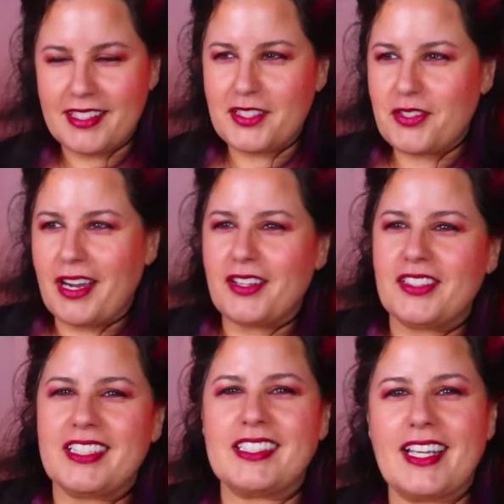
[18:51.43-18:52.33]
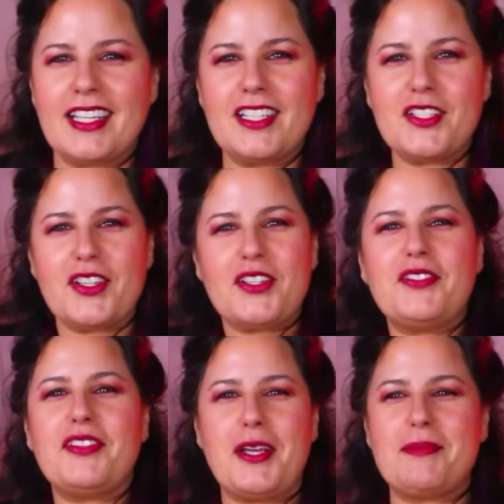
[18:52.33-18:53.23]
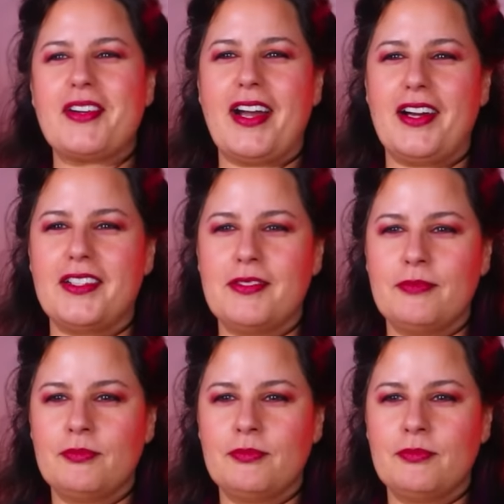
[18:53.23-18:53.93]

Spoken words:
this crowd looks like an eternal flame crowd.